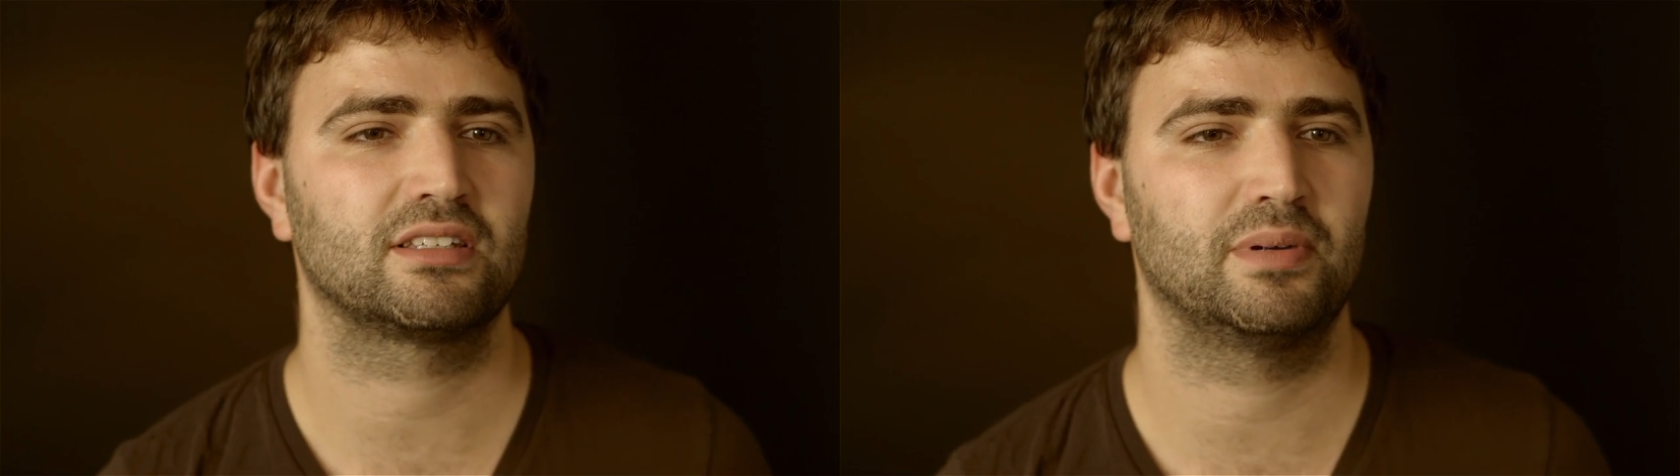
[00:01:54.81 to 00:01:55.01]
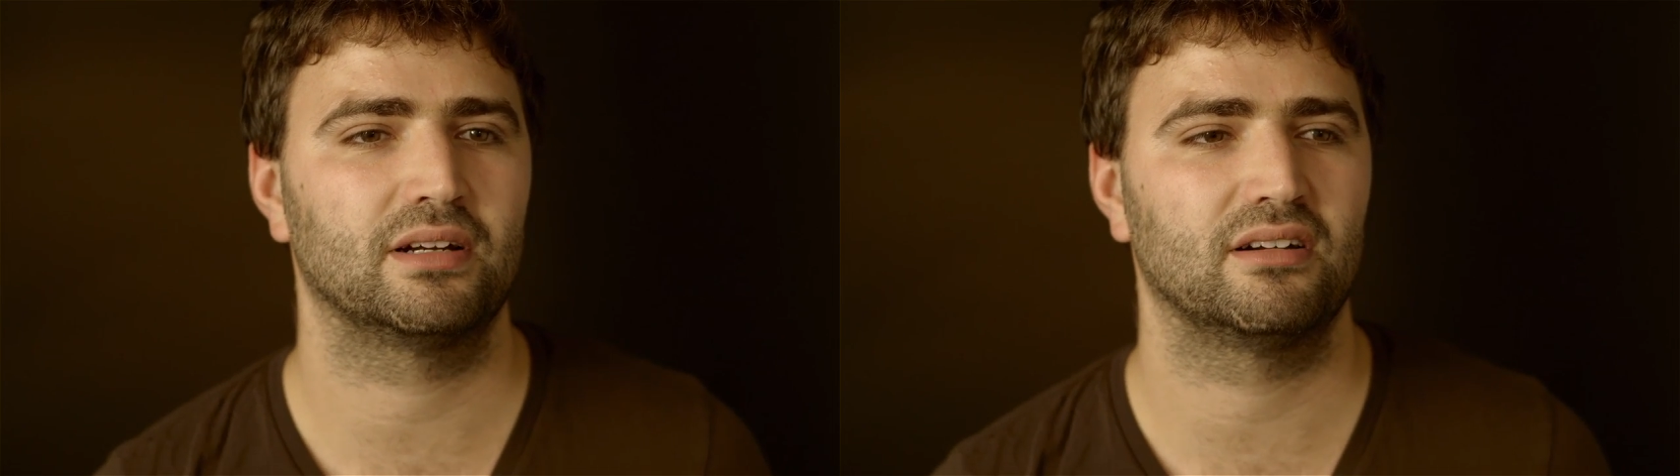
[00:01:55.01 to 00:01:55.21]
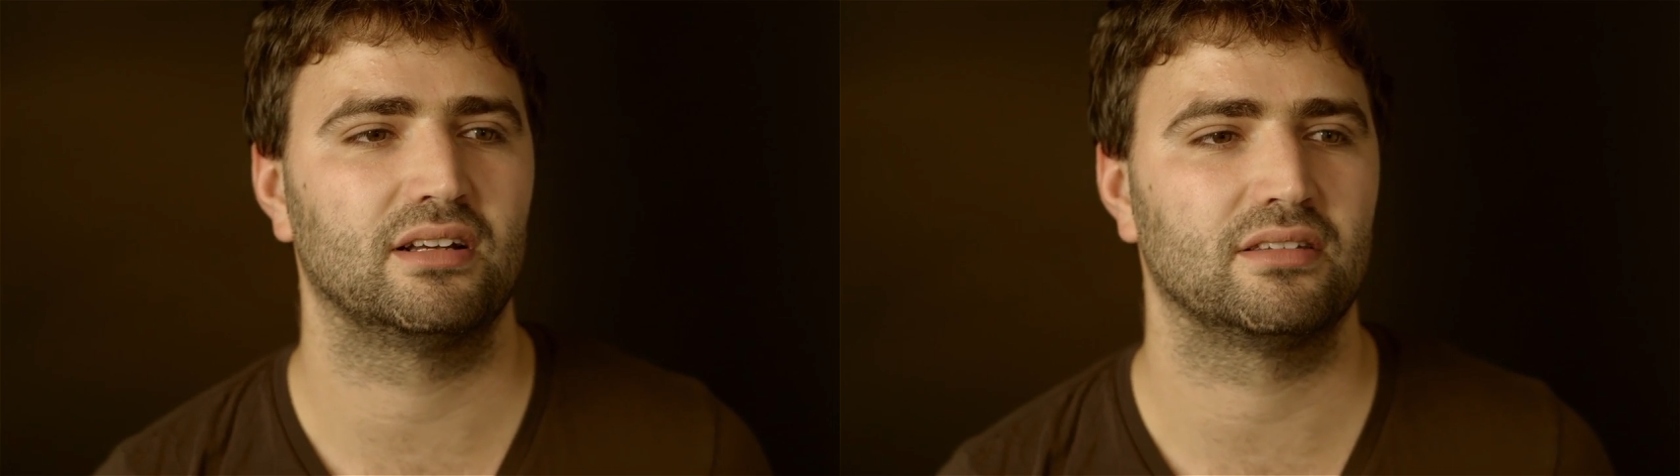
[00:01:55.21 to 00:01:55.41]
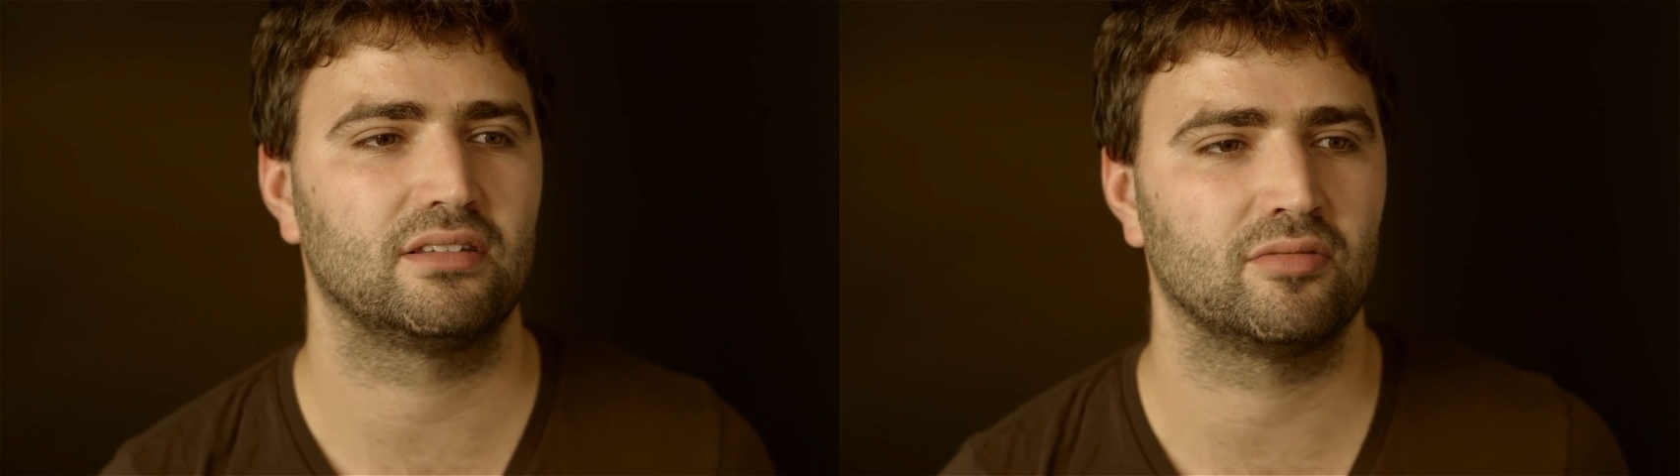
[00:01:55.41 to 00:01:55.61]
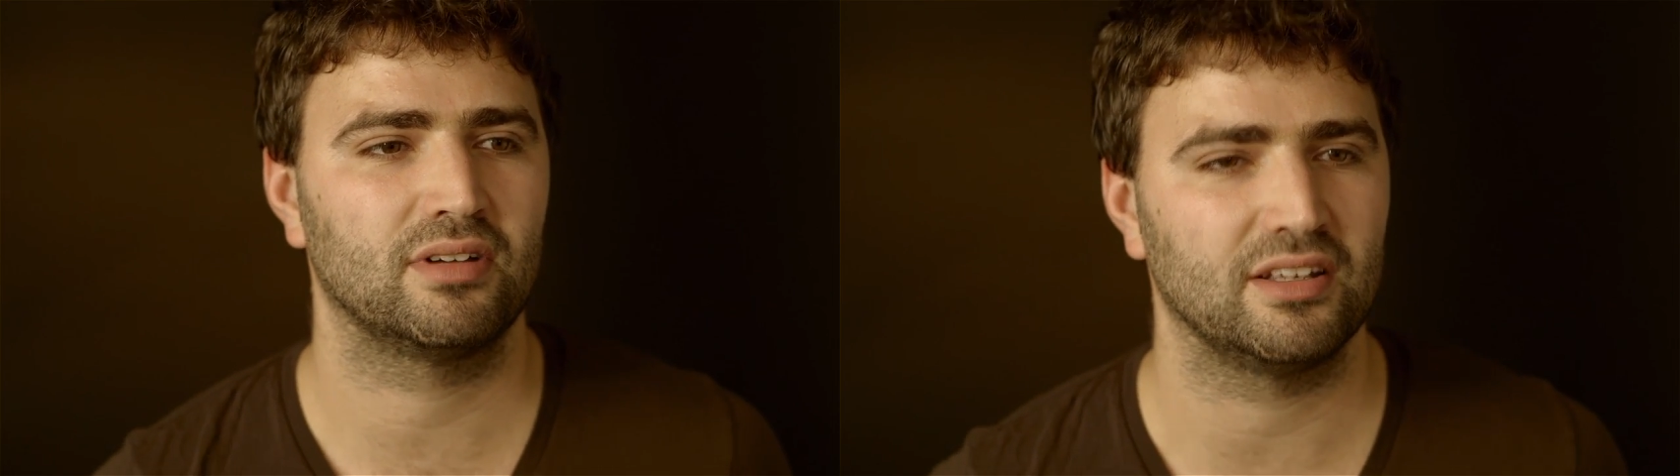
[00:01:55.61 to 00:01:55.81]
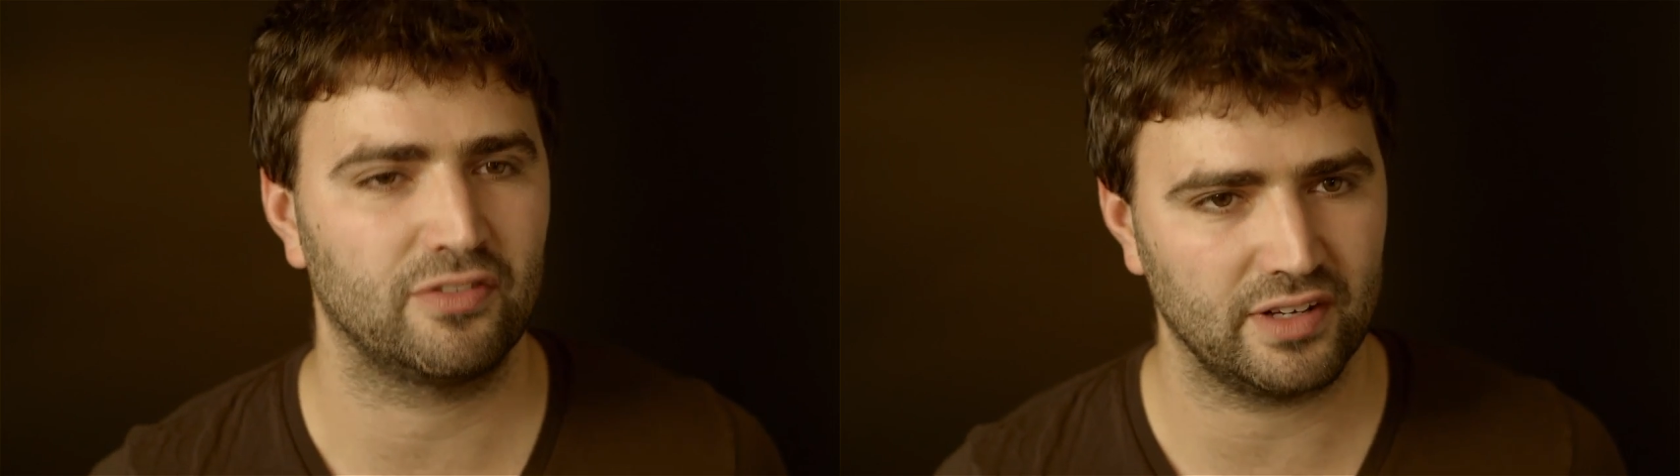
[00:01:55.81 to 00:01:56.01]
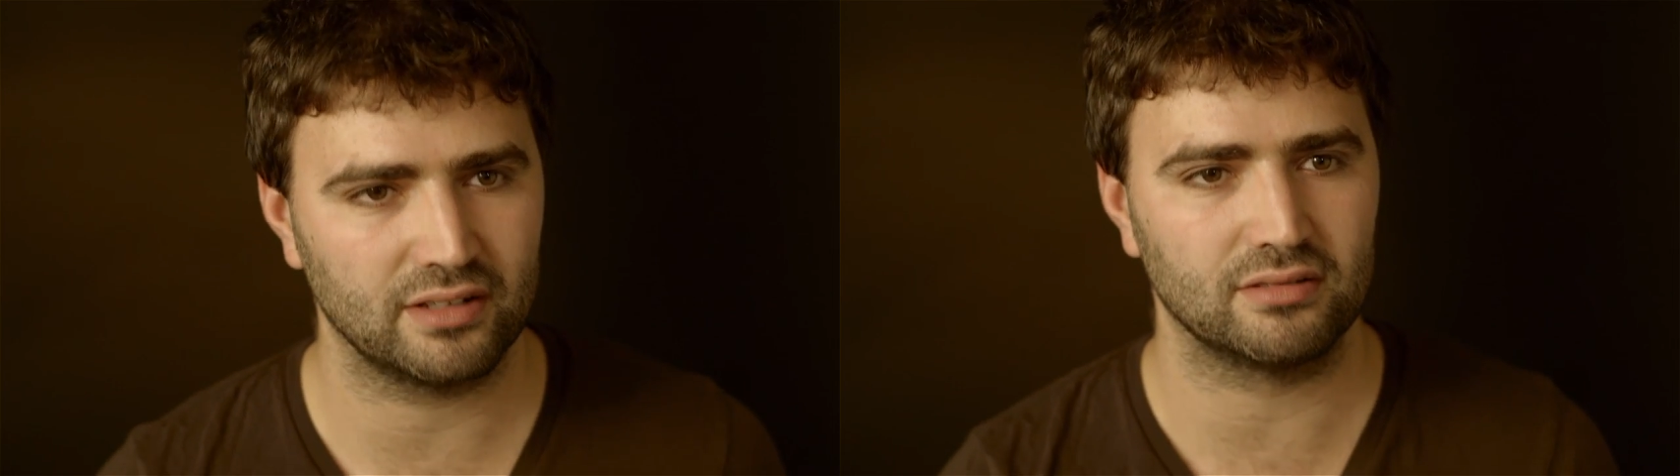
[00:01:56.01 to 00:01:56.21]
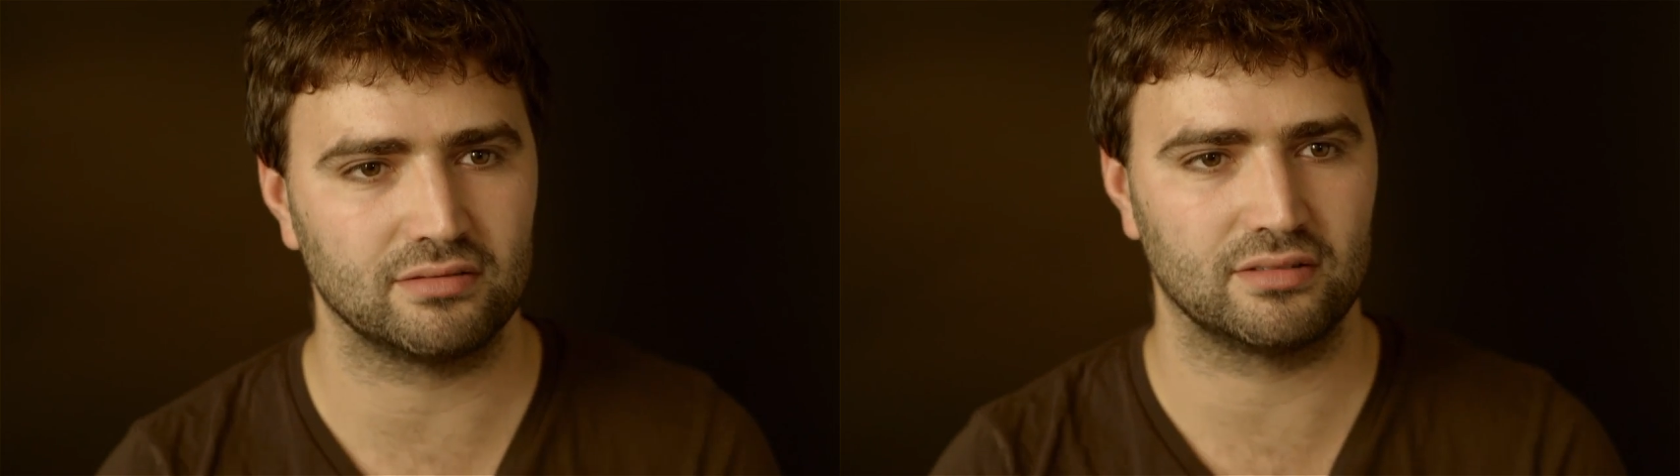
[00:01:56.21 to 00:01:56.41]
experience. You really
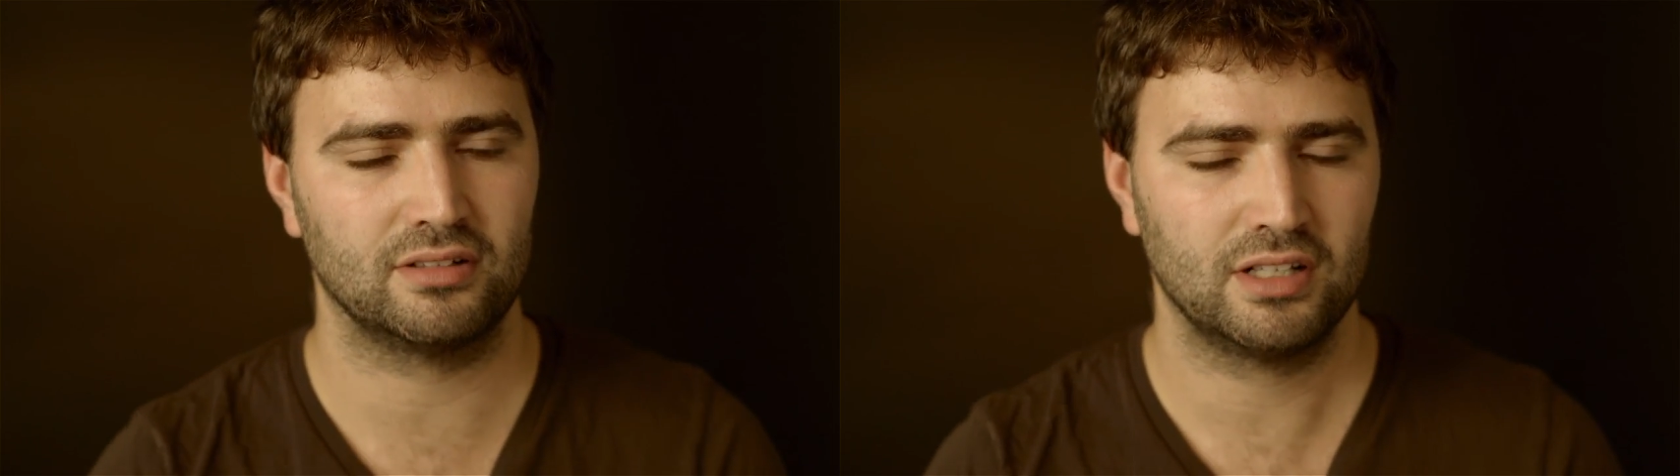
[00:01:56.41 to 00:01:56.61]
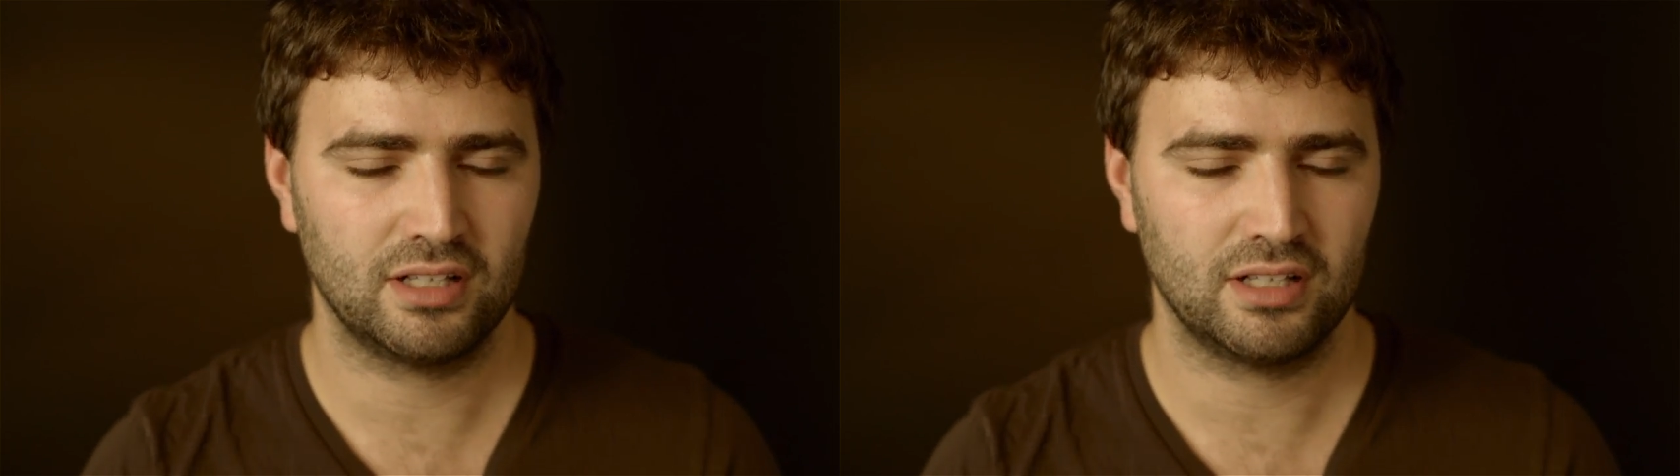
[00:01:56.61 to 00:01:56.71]
feel